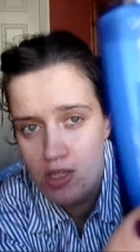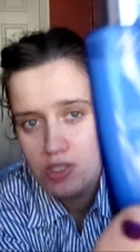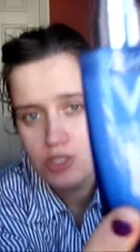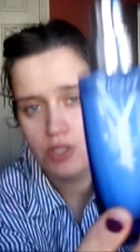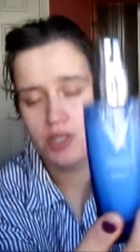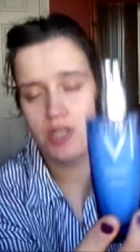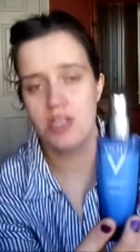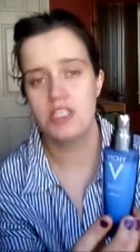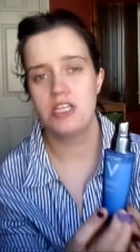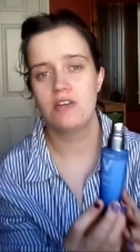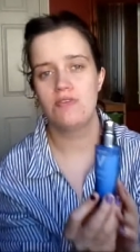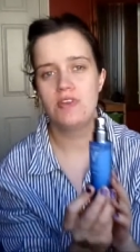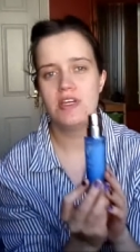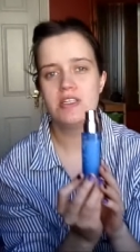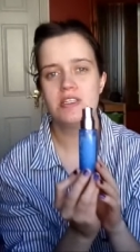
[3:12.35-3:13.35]
So the idea of
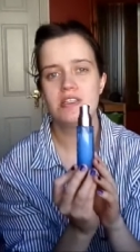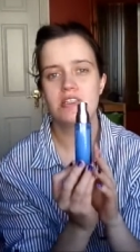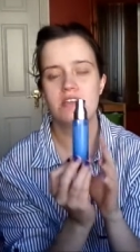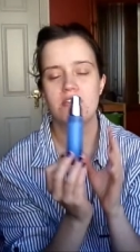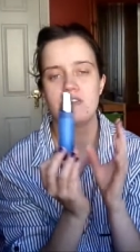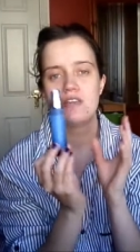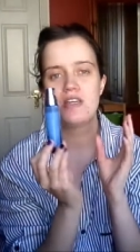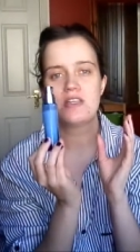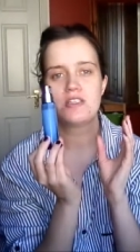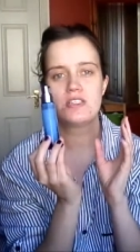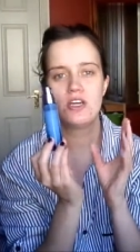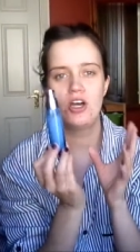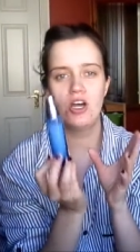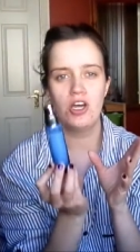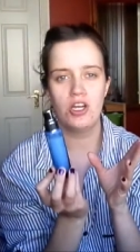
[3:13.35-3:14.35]
this is it is to
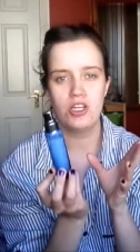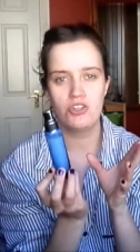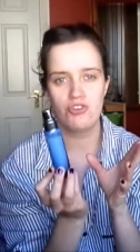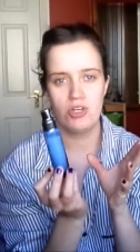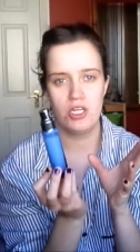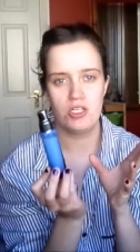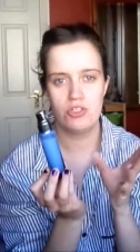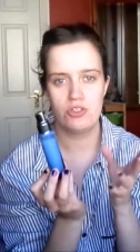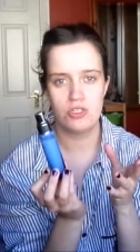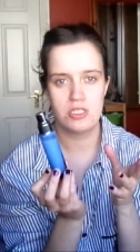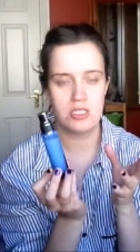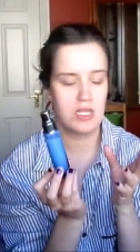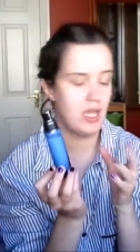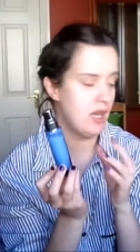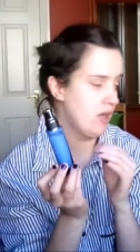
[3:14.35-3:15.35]
hydrate your
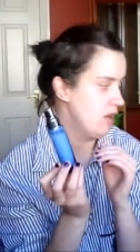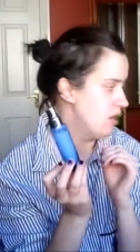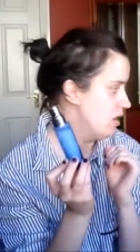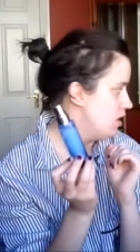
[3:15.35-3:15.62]
skin.